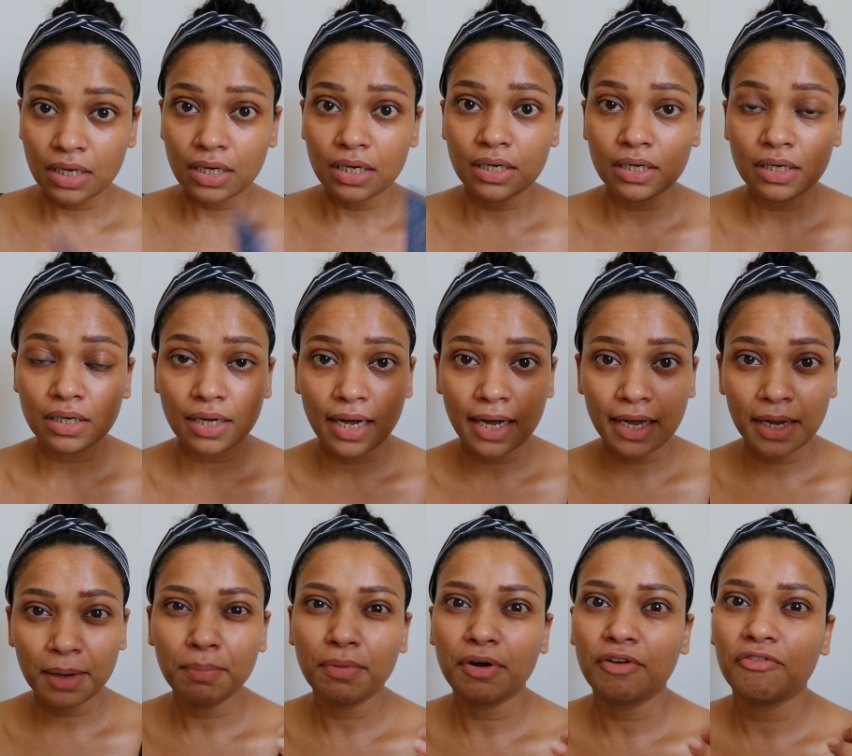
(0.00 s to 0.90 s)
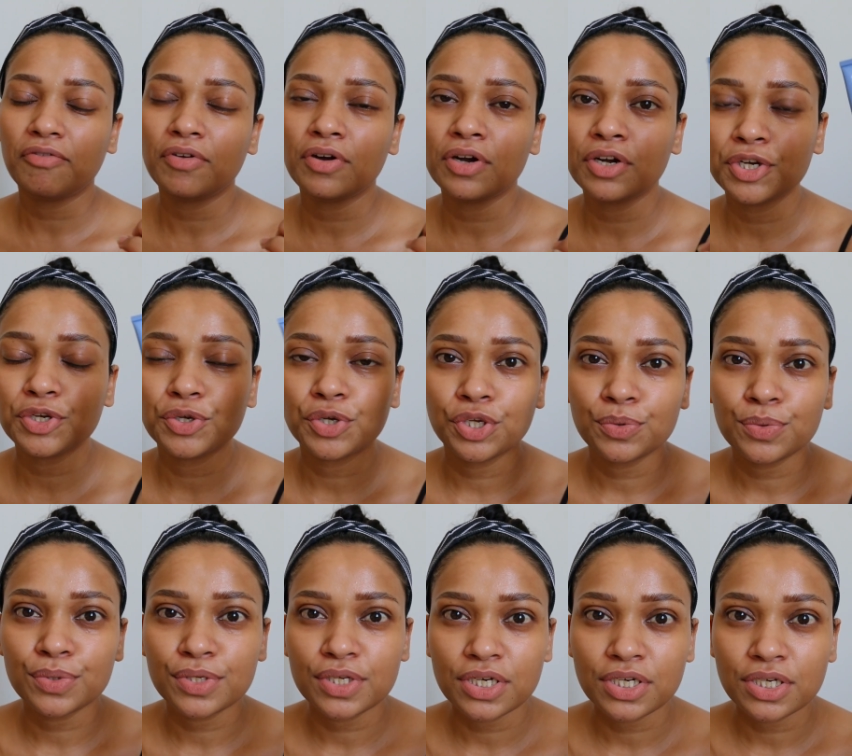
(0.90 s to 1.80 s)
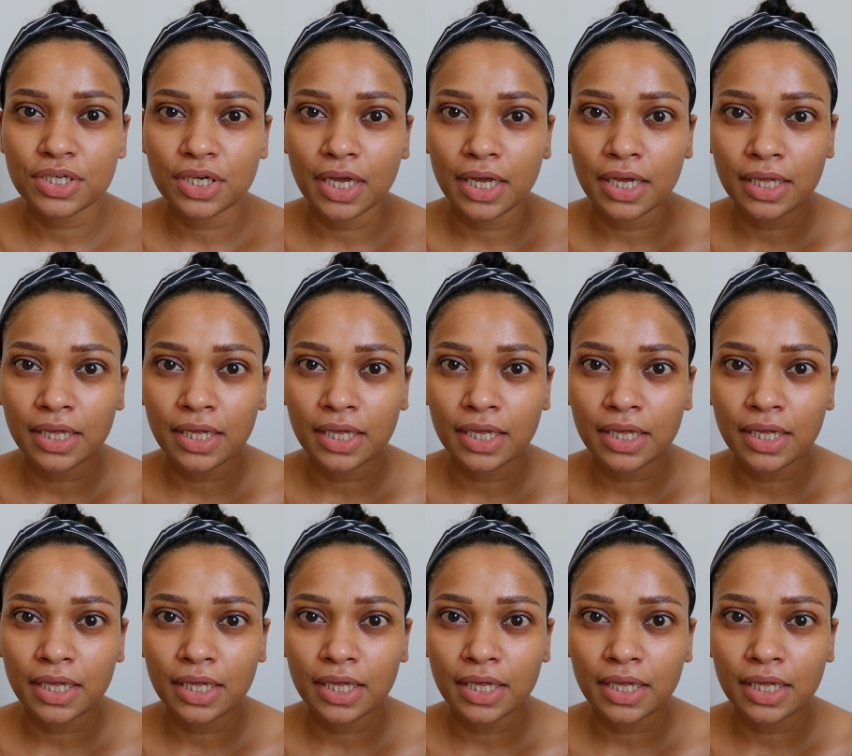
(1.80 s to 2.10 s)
uh, I prefer to use it